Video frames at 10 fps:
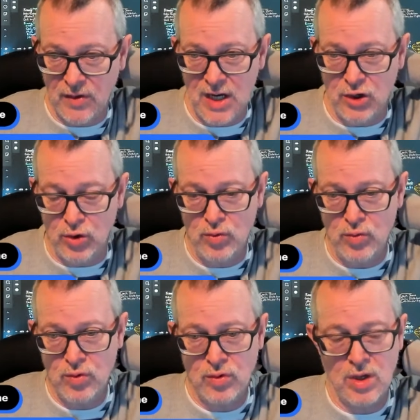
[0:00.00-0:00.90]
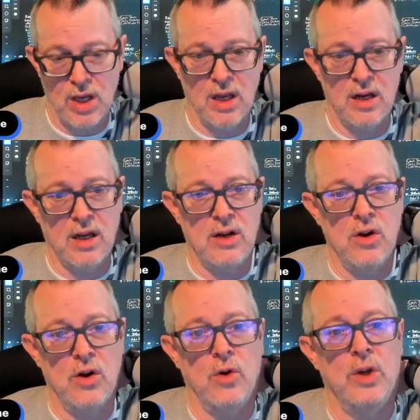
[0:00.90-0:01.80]
they do, and I
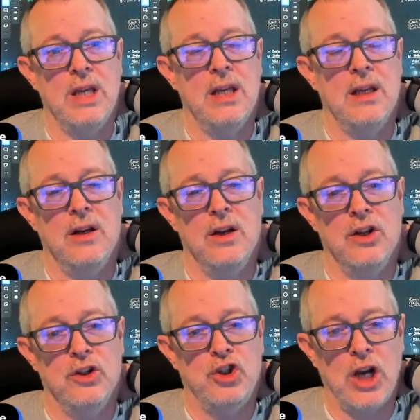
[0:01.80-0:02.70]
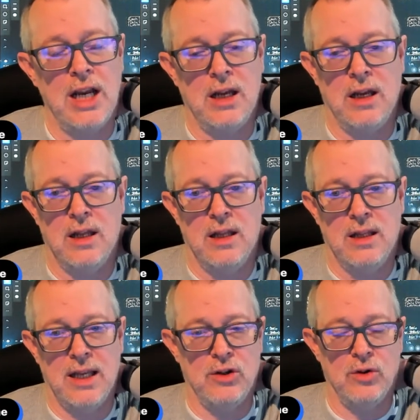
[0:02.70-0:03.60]
know in China
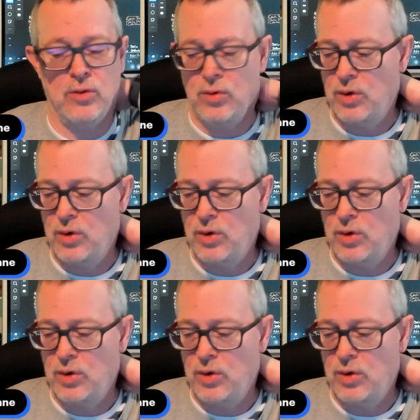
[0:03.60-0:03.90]
they do.